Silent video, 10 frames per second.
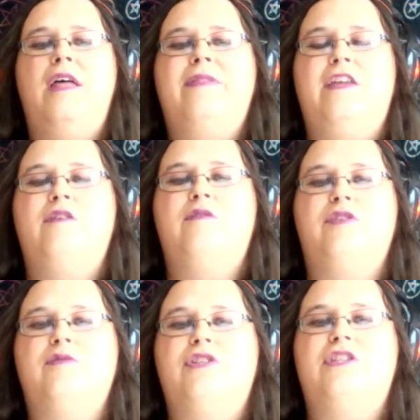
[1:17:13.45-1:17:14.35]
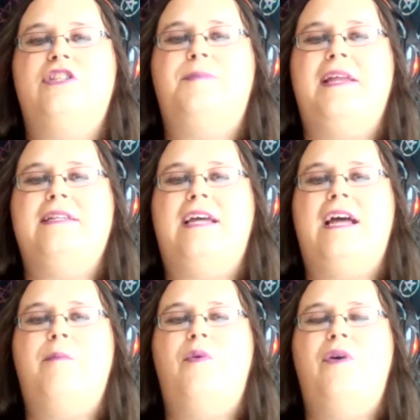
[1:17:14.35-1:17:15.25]
that you used to spend
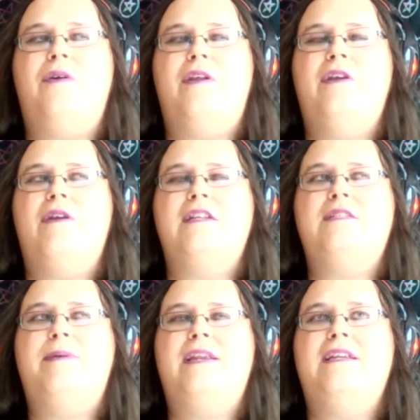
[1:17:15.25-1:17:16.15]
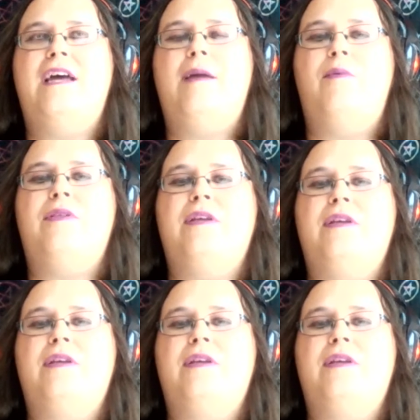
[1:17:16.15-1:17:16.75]
time with aren't you're not spending time with